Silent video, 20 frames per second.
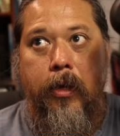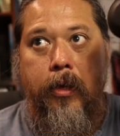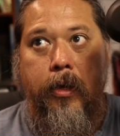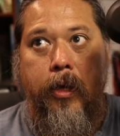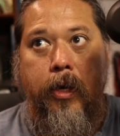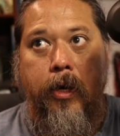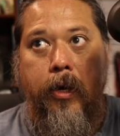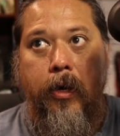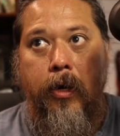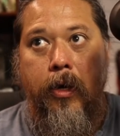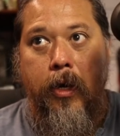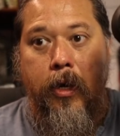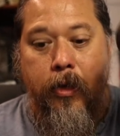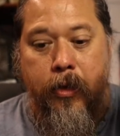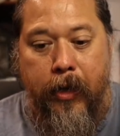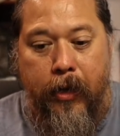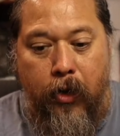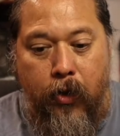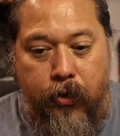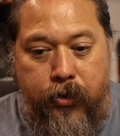There
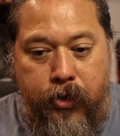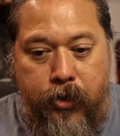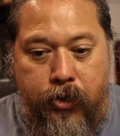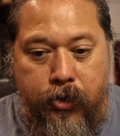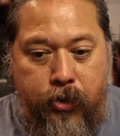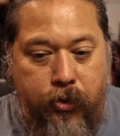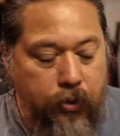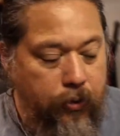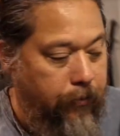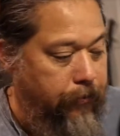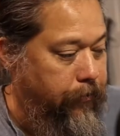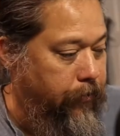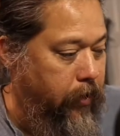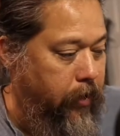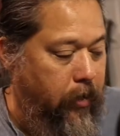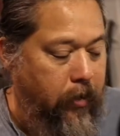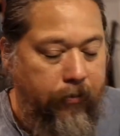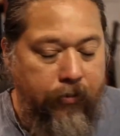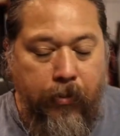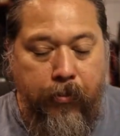that goes into the
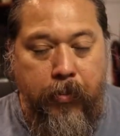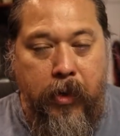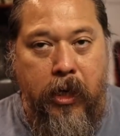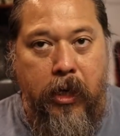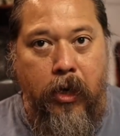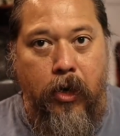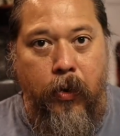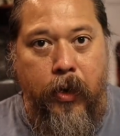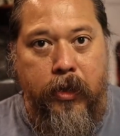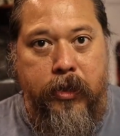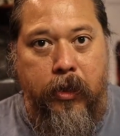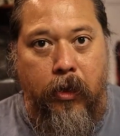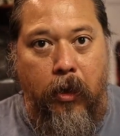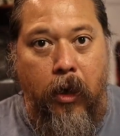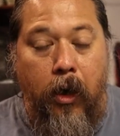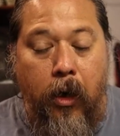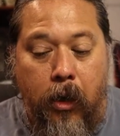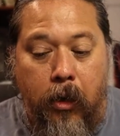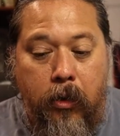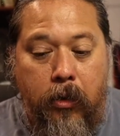front of the Mini
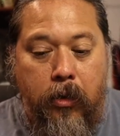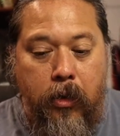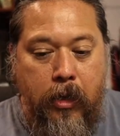GoXLR,